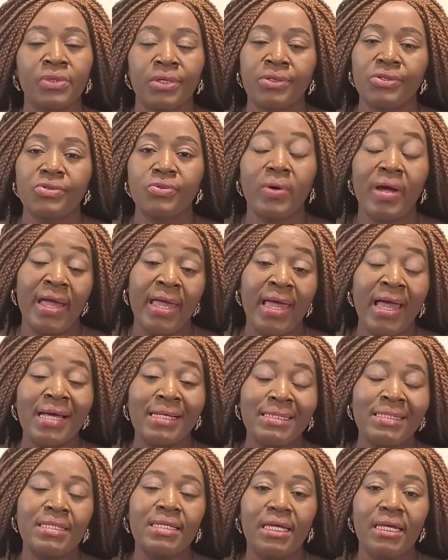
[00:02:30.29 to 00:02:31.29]
So I
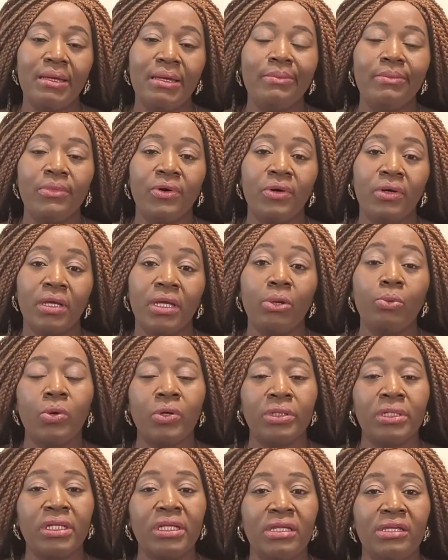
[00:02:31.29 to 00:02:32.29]
asked him, okay,
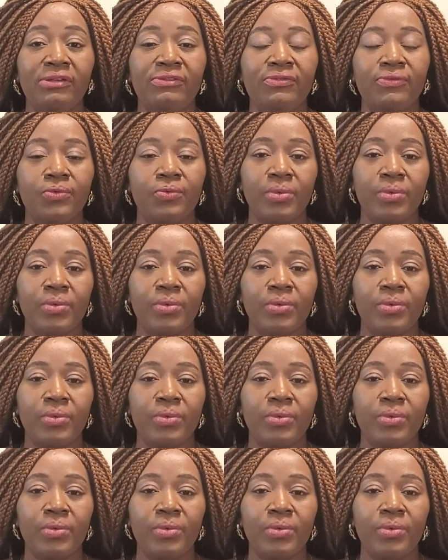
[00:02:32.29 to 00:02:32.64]
what if